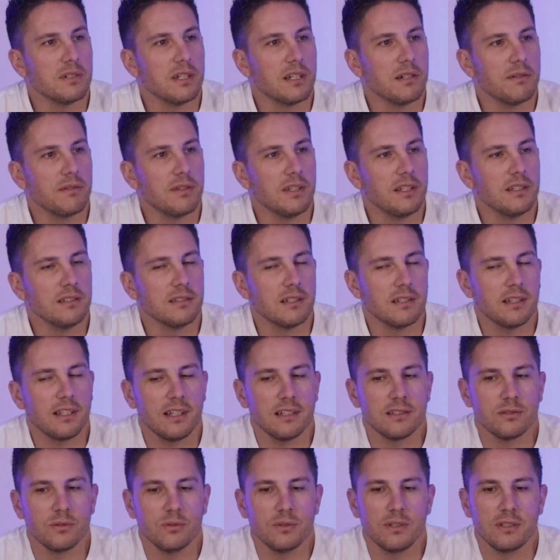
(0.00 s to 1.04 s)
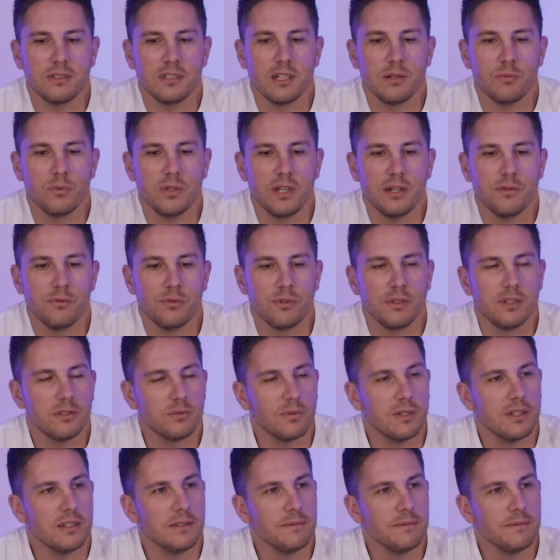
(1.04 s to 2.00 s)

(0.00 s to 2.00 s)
things. I think that's all the time we have for this one.